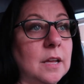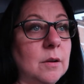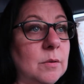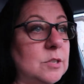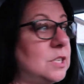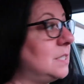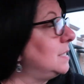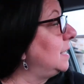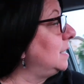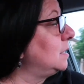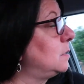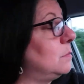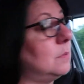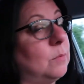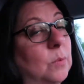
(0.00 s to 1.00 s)
when she
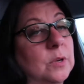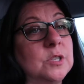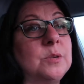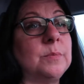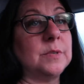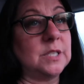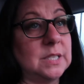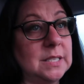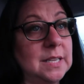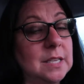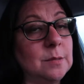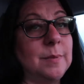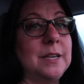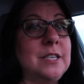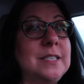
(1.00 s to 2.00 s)
sees, when she
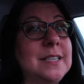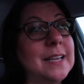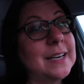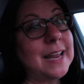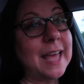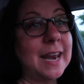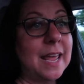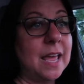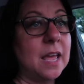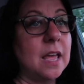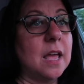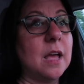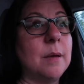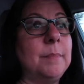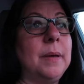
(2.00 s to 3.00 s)
sees me, she's like, Anna.
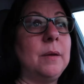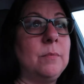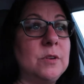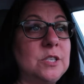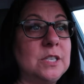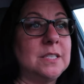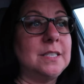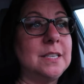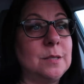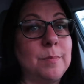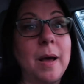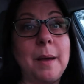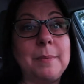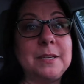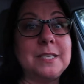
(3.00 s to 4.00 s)
But when she sees
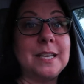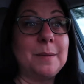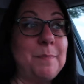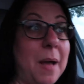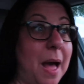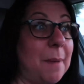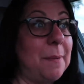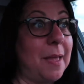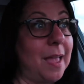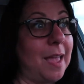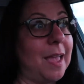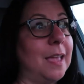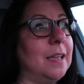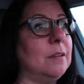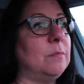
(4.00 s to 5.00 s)
Poppy, she's like,
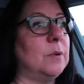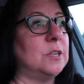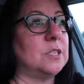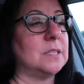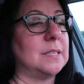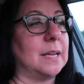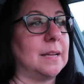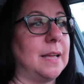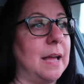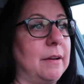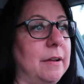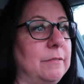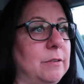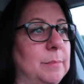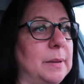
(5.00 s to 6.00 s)
Poppy, which is like how
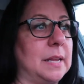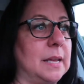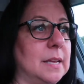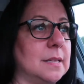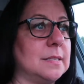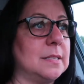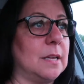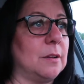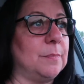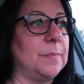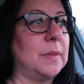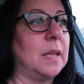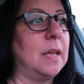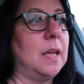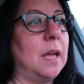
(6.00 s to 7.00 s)
everybody is. So,
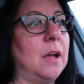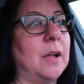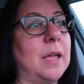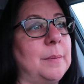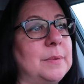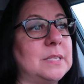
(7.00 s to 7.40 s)
okay, I'm